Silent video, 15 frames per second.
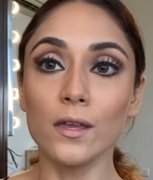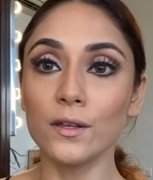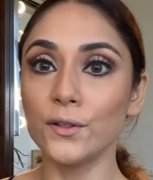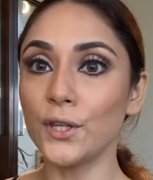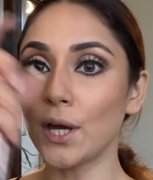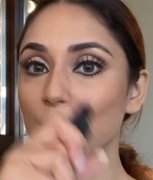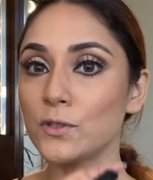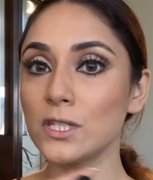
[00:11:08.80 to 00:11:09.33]

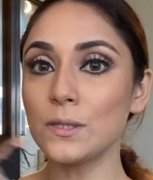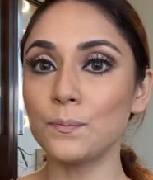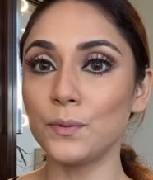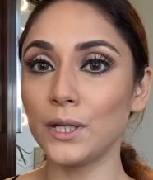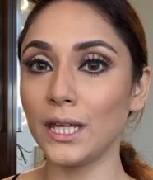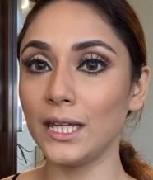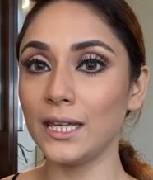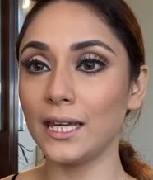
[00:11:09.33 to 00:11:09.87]
Now I'm just
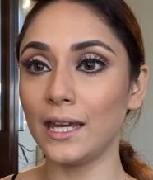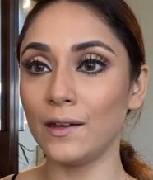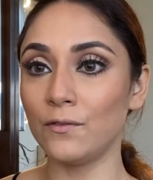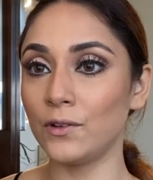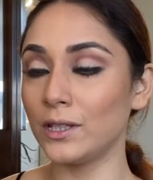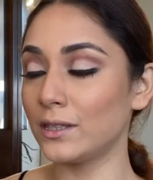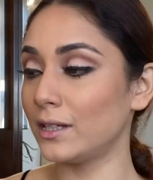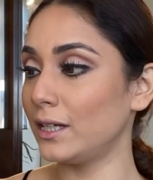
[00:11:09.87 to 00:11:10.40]
spraying
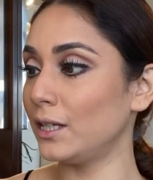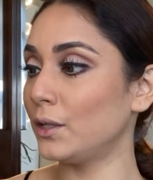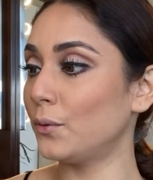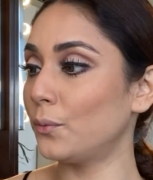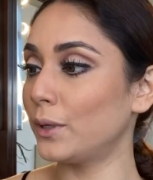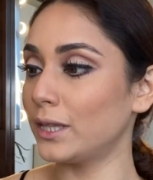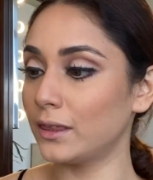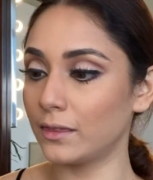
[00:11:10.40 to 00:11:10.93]
everything
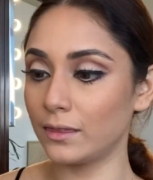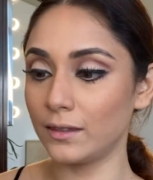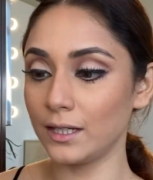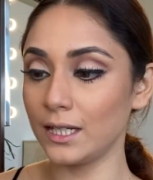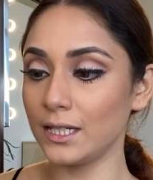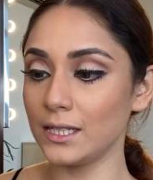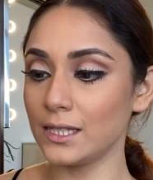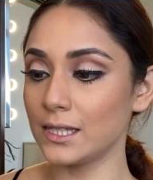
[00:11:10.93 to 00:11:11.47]
with
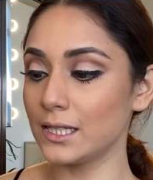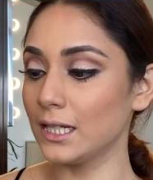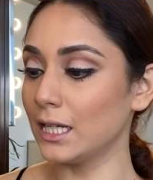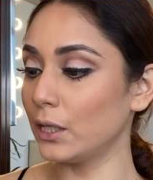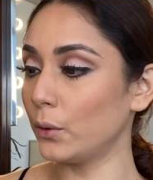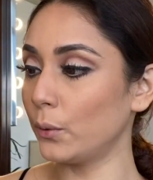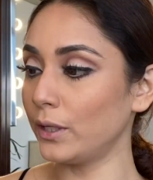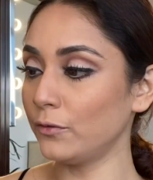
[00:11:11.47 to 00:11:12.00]
this
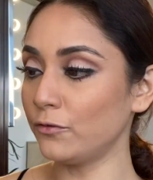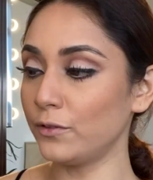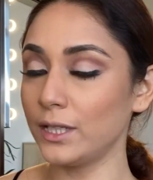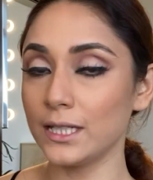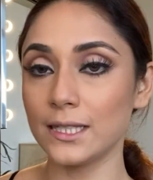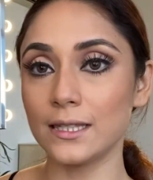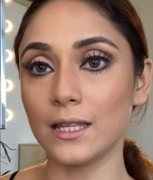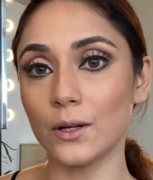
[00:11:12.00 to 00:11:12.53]
Glow and
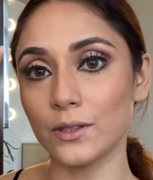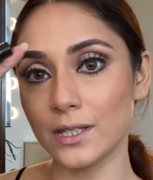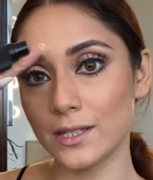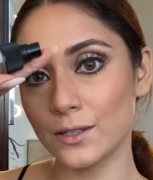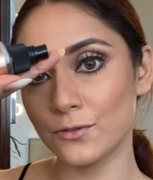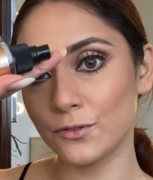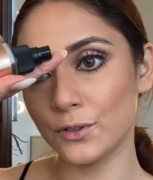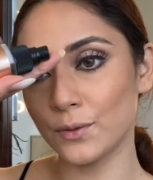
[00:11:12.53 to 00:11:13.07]
Fix. Now this
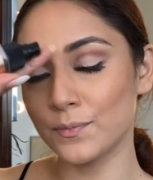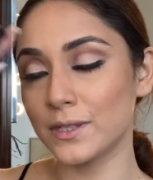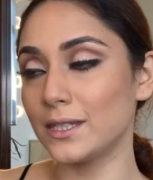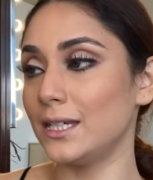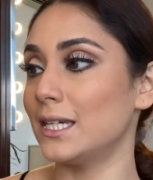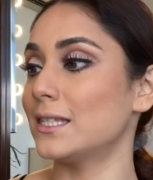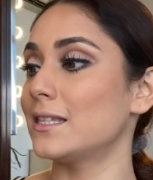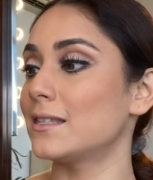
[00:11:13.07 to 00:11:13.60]
is from
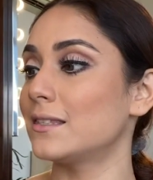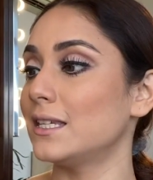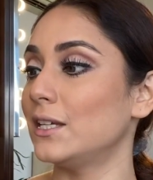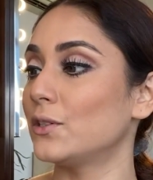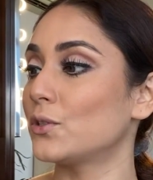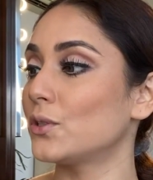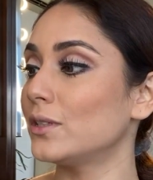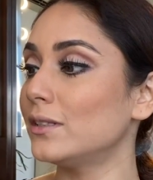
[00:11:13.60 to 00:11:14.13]
CS
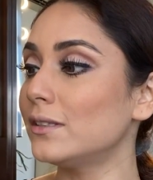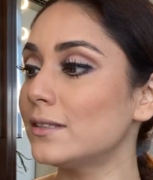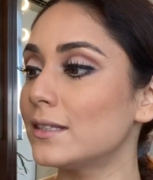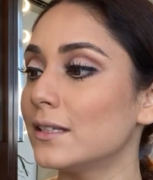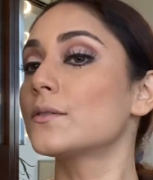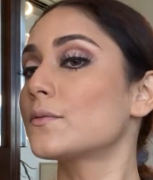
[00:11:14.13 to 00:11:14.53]
Essentials.